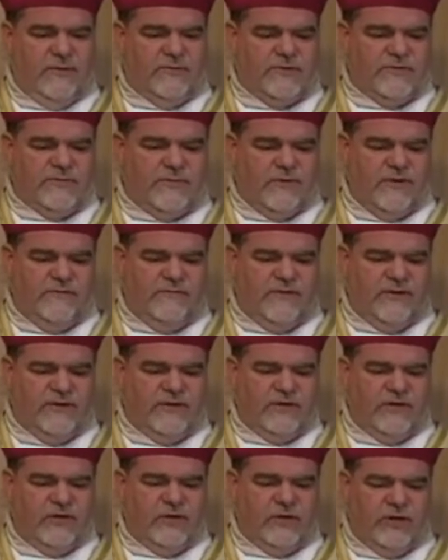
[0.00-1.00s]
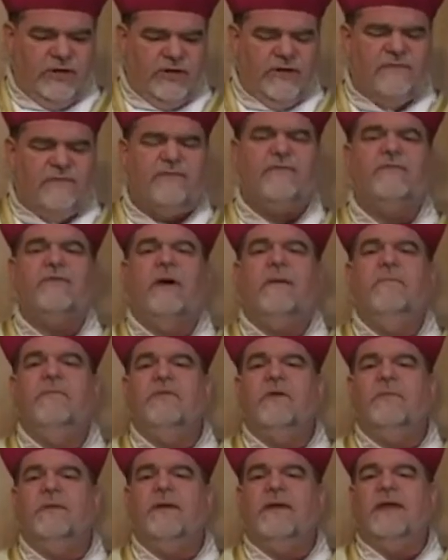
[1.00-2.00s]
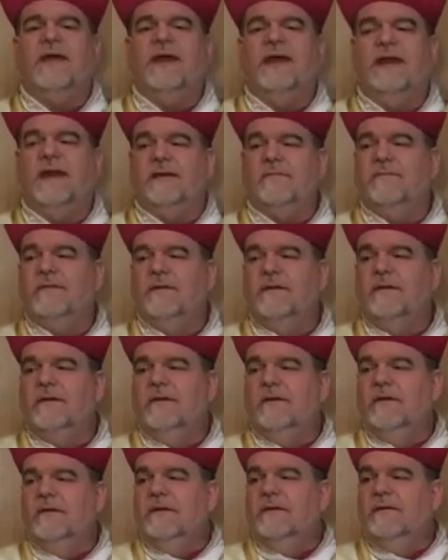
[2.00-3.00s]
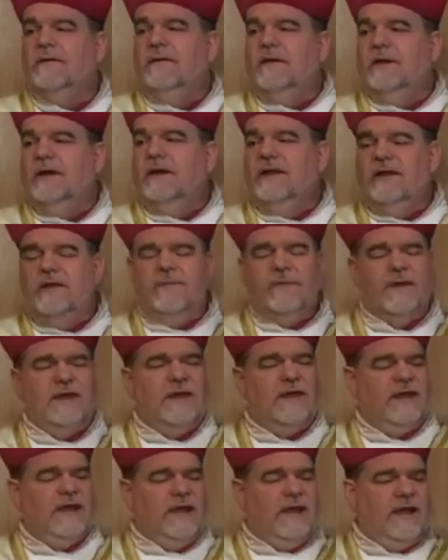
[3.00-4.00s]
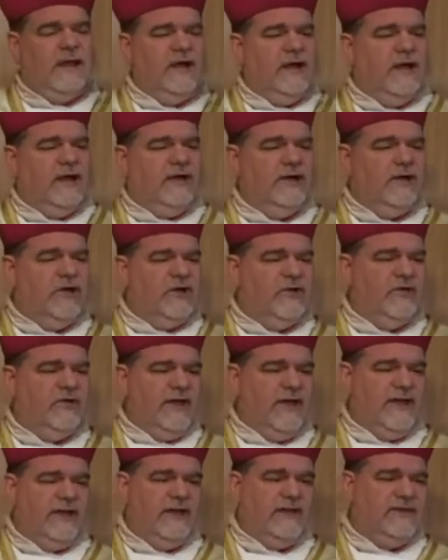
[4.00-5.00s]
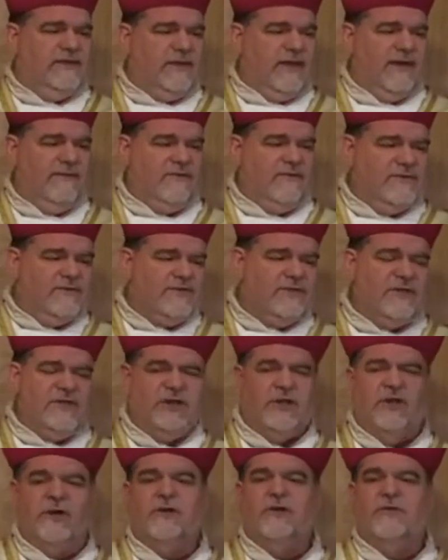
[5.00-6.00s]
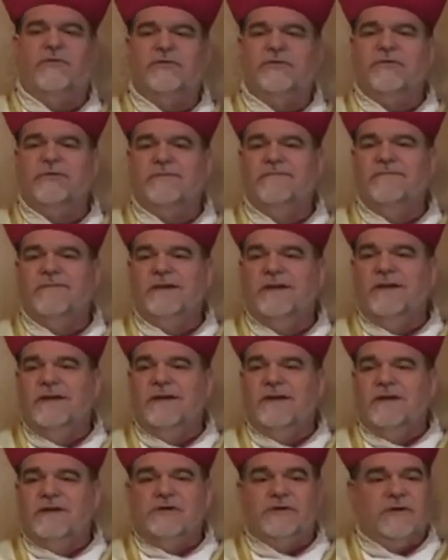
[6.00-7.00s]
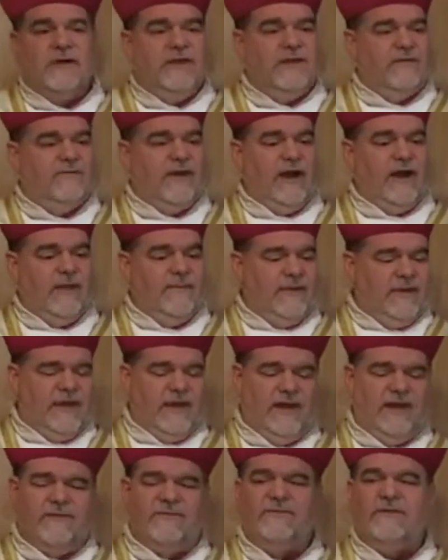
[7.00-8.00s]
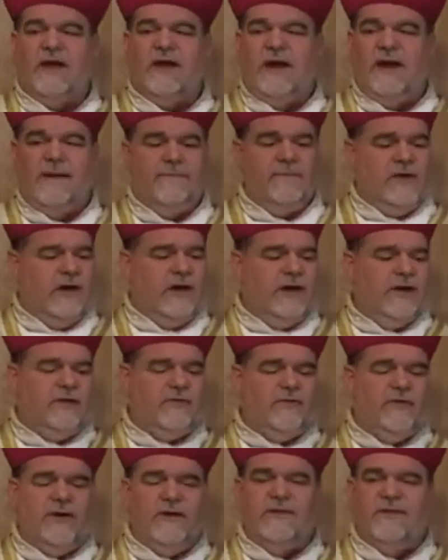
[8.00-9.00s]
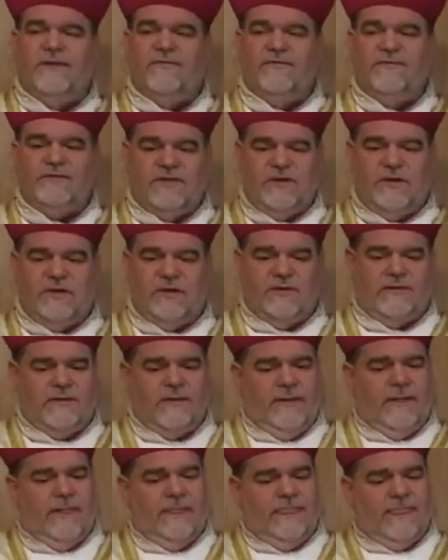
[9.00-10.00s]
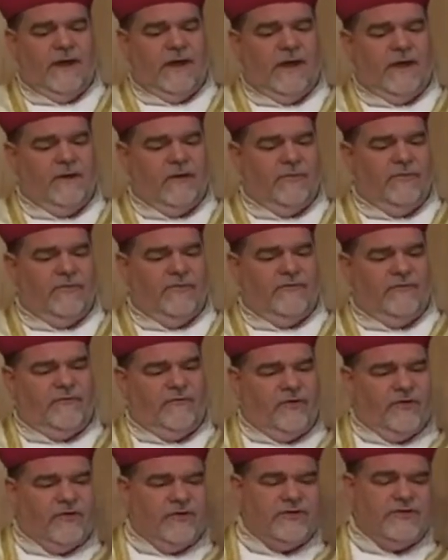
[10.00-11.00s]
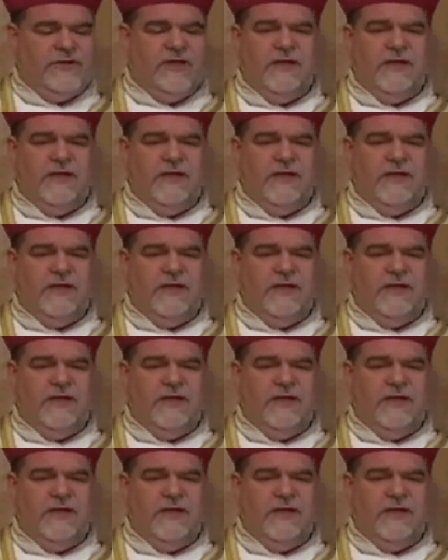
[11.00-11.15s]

was perfect and good from the beginning. In the beginning, God created the heavens and the earth. So in the very beginning of time, God created the heavens and the earth. Not over the first